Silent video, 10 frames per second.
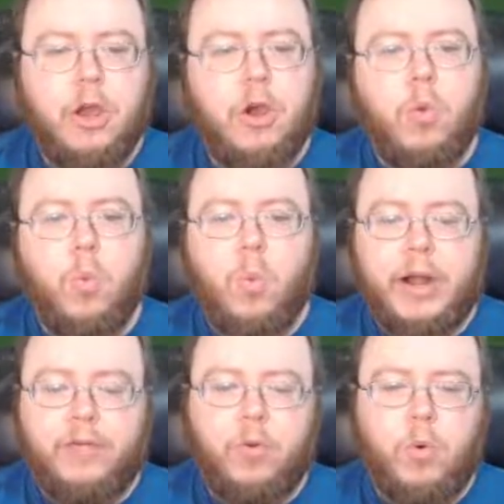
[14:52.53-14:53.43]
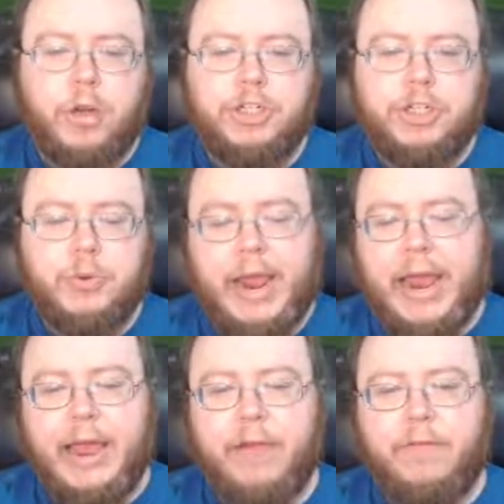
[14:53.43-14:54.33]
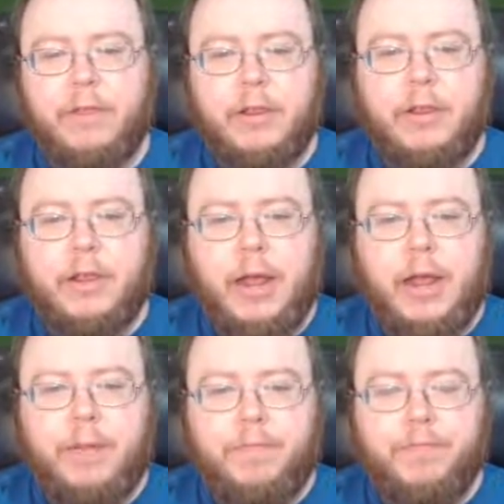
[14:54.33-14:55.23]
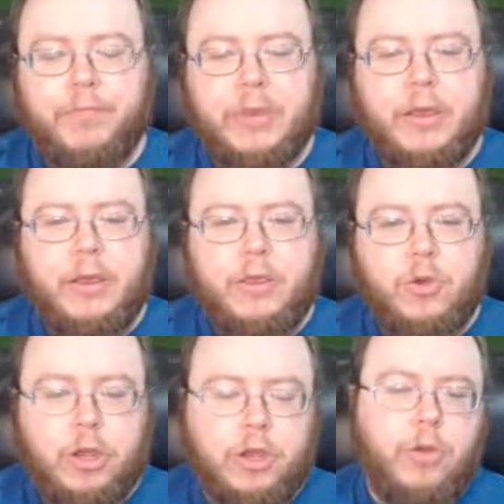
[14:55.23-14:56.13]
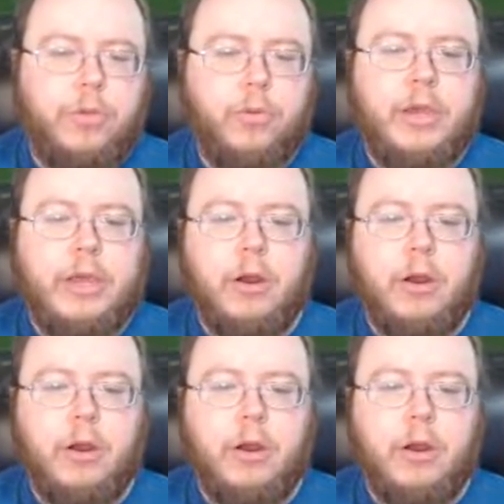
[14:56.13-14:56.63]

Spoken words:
whatever ones you have. You can go through here